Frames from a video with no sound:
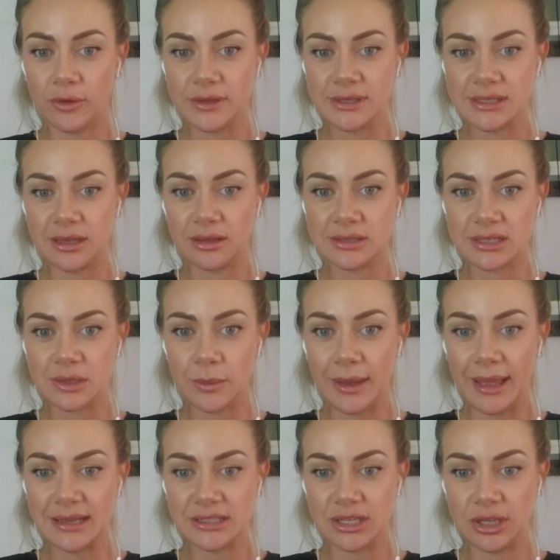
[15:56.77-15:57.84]
You've got this
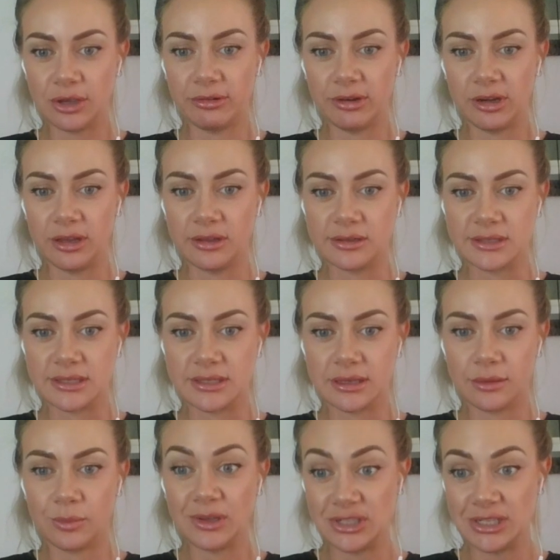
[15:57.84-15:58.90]
square to
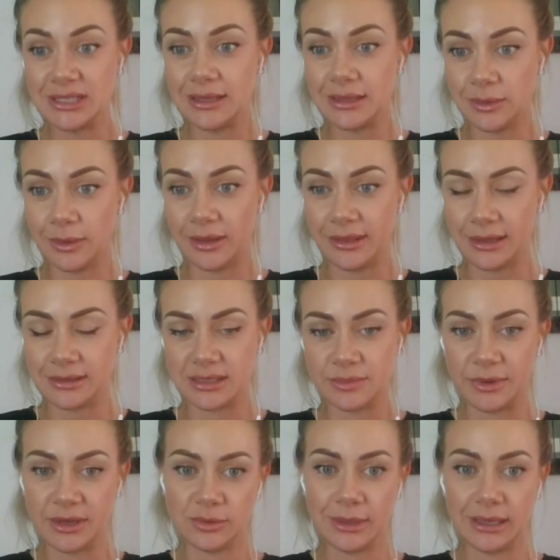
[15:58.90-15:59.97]
Uranus, which is in the 12th
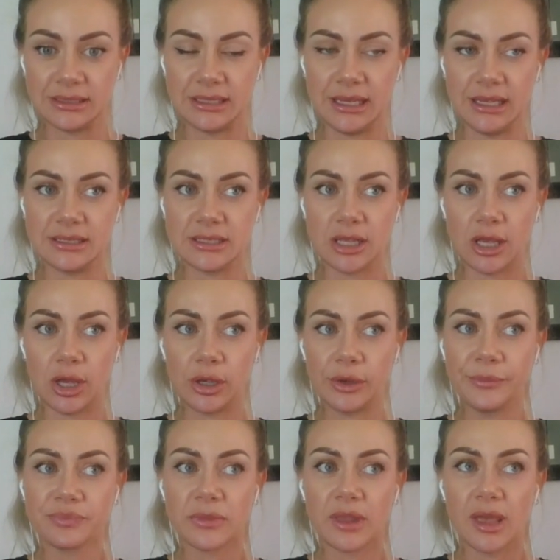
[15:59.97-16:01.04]
house of spirituality.
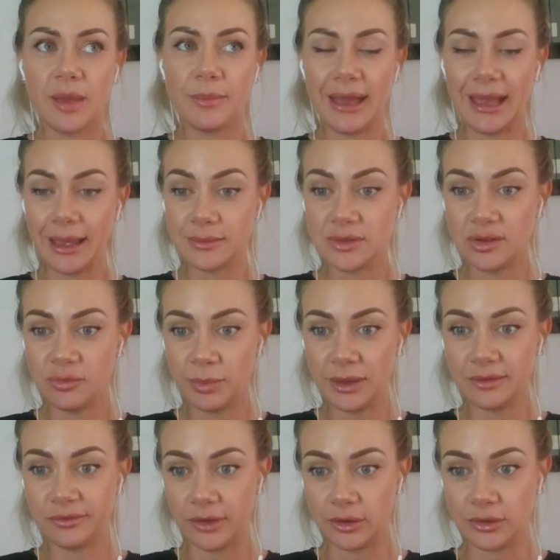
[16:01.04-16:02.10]
So perhaps
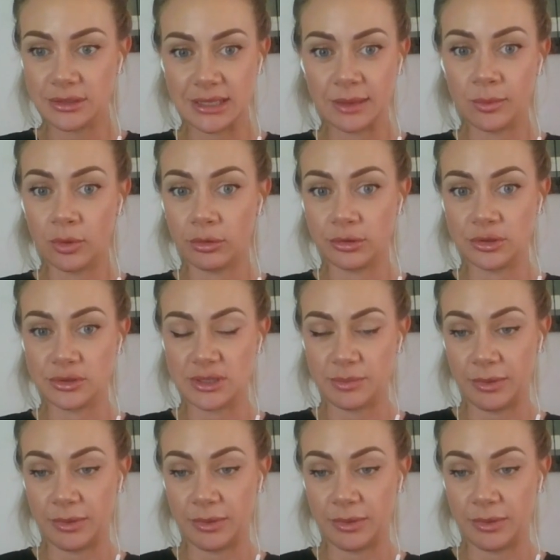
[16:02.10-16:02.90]
you've been focusing more